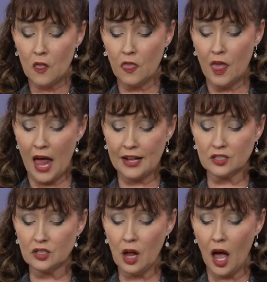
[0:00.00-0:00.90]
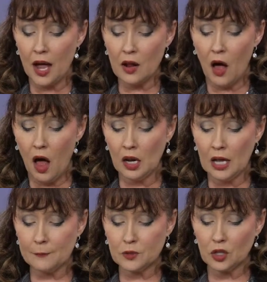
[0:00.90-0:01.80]
that it's not all
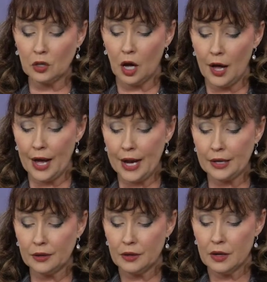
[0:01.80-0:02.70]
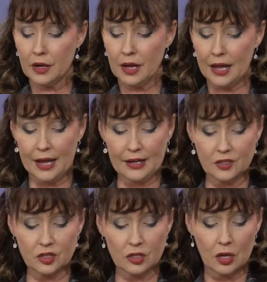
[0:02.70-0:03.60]
up to God,
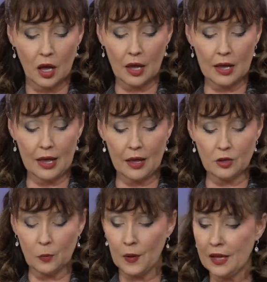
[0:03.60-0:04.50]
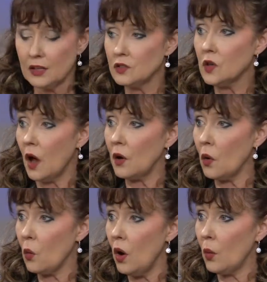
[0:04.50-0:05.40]
it's it depends on
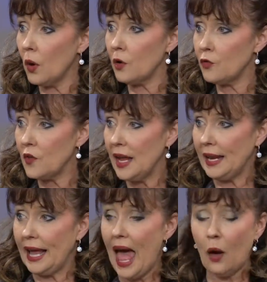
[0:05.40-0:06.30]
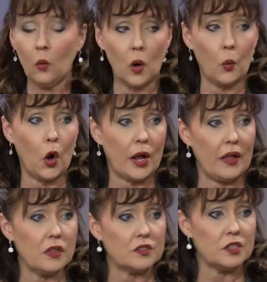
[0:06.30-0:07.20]
what we're feeding, how we're
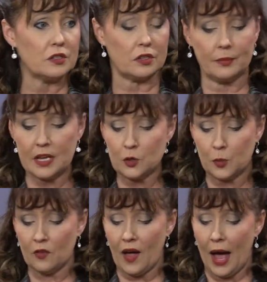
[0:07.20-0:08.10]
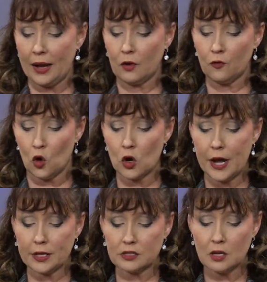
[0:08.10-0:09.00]
working the system He's provided for
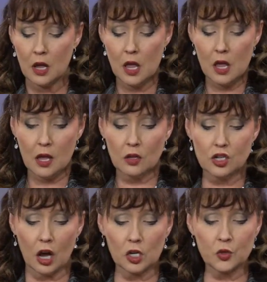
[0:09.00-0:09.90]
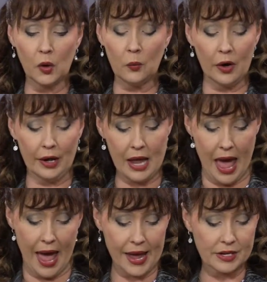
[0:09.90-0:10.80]
us. Joshua 1
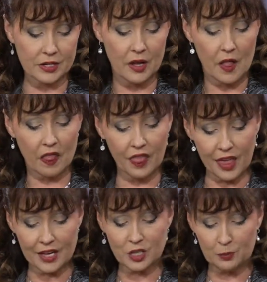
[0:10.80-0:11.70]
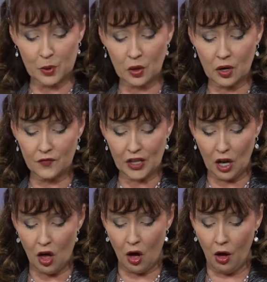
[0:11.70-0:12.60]
8, this book of the
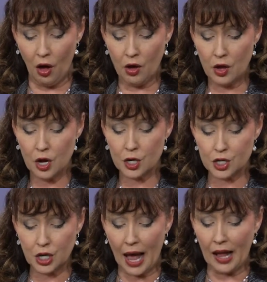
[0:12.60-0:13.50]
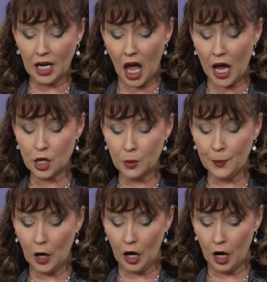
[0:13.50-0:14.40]
law shall not
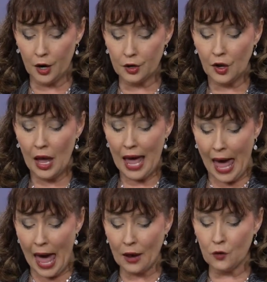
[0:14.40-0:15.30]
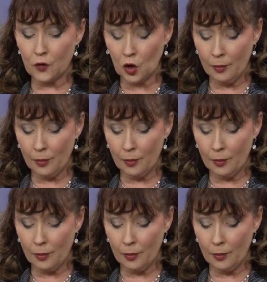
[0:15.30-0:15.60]
depart out of your